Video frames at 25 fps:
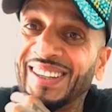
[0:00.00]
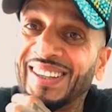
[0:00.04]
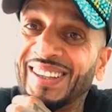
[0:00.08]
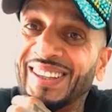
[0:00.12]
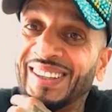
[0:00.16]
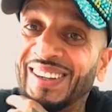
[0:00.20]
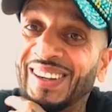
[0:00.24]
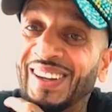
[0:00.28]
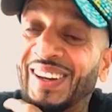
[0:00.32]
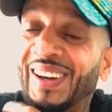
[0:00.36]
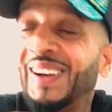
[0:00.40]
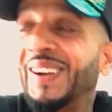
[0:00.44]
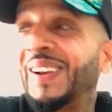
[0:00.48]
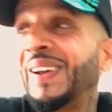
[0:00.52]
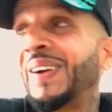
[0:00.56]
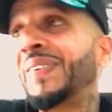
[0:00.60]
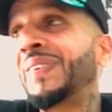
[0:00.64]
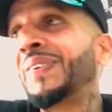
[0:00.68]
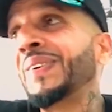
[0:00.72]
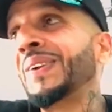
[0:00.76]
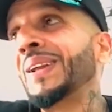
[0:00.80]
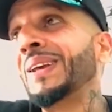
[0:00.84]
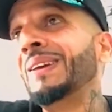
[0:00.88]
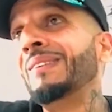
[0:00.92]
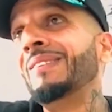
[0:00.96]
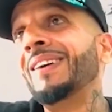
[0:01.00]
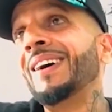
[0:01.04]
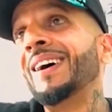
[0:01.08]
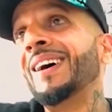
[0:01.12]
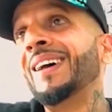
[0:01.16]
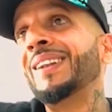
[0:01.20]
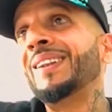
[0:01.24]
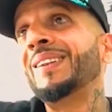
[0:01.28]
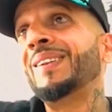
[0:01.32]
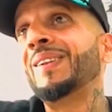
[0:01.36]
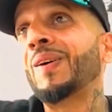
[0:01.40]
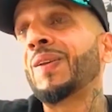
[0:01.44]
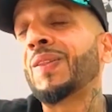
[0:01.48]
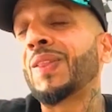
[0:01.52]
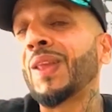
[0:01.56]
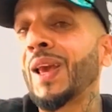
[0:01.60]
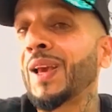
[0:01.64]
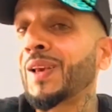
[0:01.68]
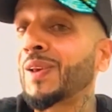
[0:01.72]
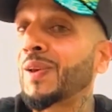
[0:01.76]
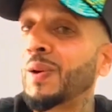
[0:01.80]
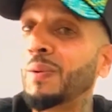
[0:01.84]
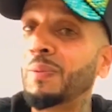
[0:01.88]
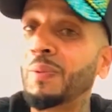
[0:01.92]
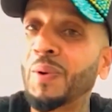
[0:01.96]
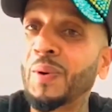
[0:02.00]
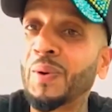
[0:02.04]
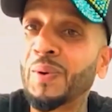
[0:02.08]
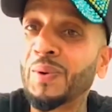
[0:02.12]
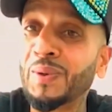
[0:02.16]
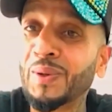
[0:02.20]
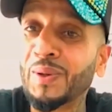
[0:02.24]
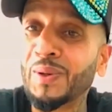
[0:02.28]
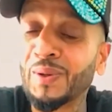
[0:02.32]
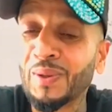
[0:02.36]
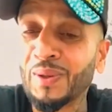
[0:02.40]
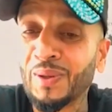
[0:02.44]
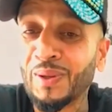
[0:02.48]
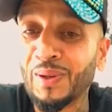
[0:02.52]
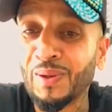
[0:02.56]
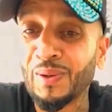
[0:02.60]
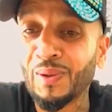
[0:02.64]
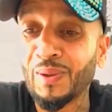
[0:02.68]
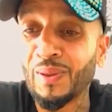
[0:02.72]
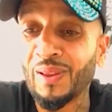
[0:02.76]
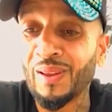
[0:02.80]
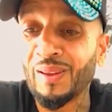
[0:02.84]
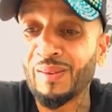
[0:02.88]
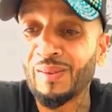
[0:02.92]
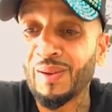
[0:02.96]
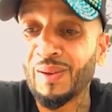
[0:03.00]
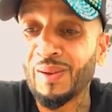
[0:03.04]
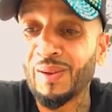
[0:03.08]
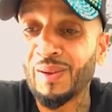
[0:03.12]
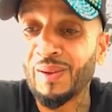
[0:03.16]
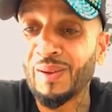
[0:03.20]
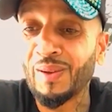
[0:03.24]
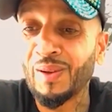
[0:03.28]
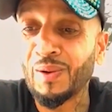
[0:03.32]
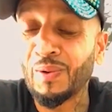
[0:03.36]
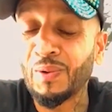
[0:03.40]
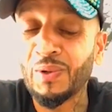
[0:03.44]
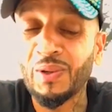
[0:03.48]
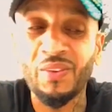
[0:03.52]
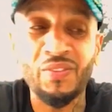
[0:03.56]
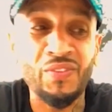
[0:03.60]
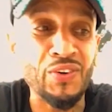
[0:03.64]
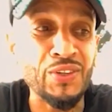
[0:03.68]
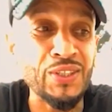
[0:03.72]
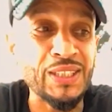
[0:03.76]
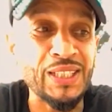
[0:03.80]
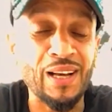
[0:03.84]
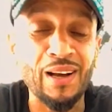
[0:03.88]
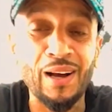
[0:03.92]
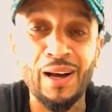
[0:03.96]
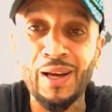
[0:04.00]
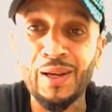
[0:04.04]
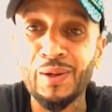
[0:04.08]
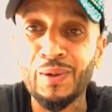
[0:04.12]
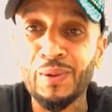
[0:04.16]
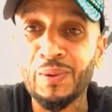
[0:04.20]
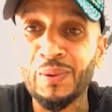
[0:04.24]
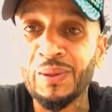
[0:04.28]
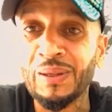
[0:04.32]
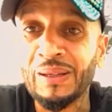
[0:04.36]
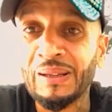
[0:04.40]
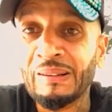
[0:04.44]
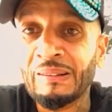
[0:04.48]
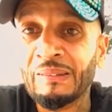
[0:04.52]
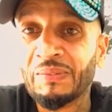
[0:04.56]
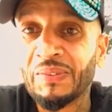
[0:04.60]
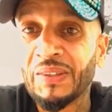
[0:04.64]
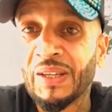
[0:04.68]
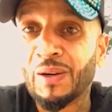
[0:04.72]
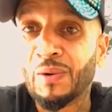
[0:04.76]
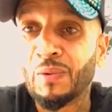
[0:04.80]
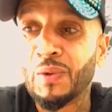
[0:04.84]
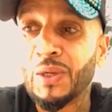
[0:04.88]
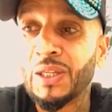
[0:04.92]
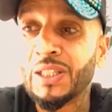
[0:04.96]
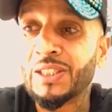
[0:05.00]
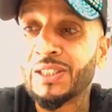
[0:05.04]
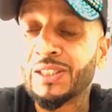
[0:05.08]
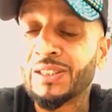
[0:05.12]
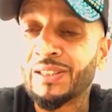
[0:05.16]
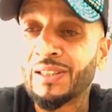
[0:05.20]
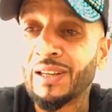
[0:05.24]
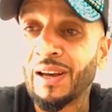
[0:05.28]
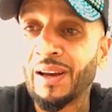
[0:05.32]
Yeah, definitely, man. No, thank you, bro. You were the first guy who reached,